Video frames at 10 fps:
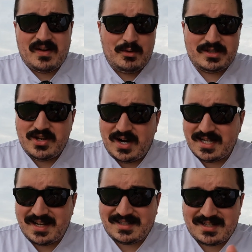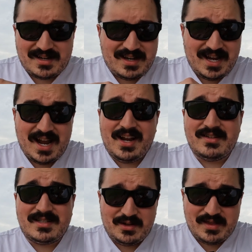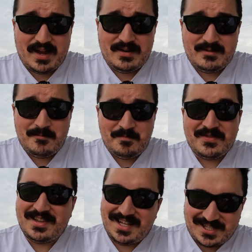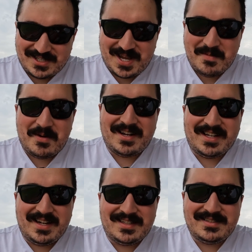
I will see you guys next Sunday, and until then, let's just keep on eating.